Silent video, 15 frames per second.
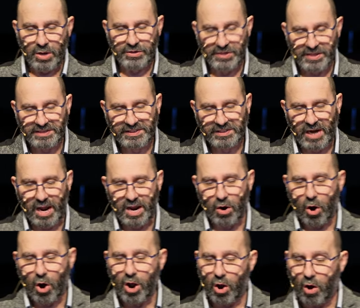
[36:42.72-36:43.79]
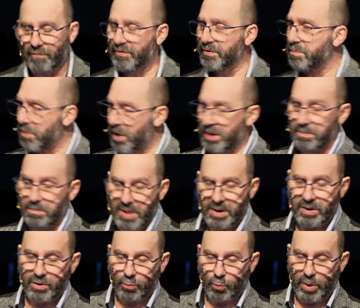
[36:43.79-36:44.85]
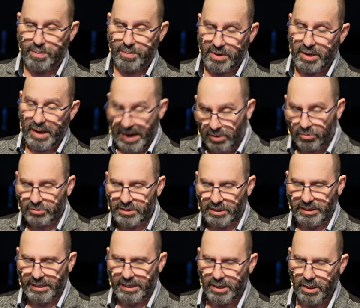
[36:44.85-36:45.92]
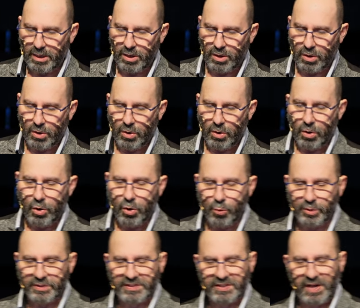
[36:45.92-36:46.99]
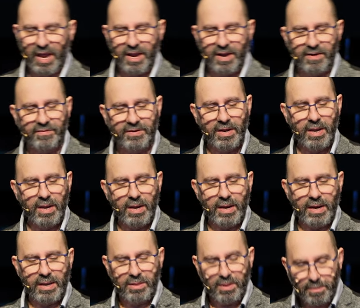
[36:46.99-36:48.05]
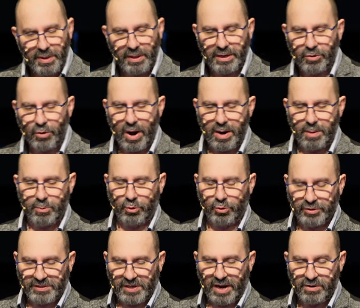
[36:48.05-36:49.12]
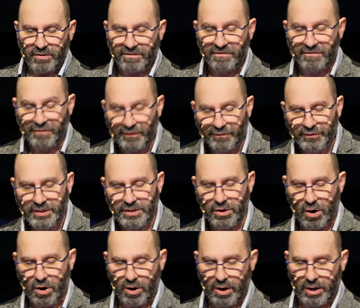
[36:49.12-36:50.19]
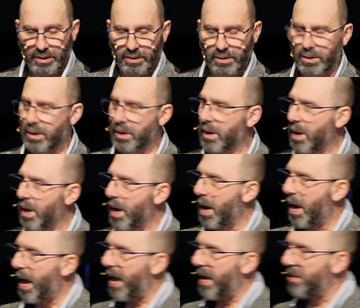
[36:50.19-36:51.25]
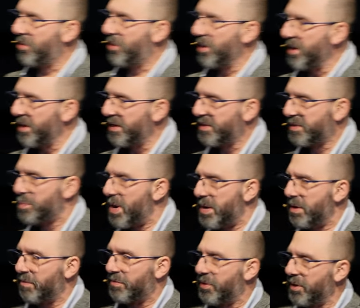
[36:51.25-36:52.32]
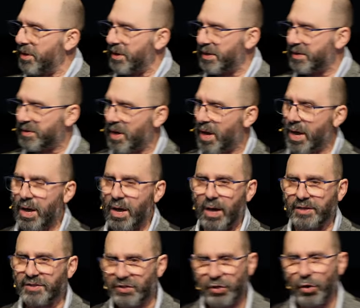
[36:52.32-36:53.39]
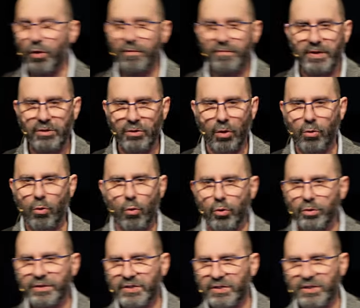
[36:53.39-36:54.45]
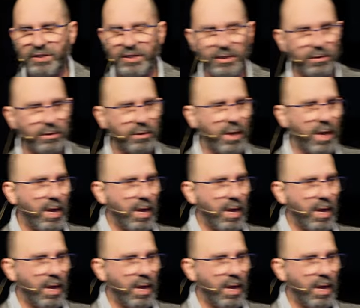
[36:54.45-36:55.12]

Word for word: To this day, I often meet men and women, elderly, who were saved in the Billy Graham Crusade of 59. And these, many of these, are serving the Lord still,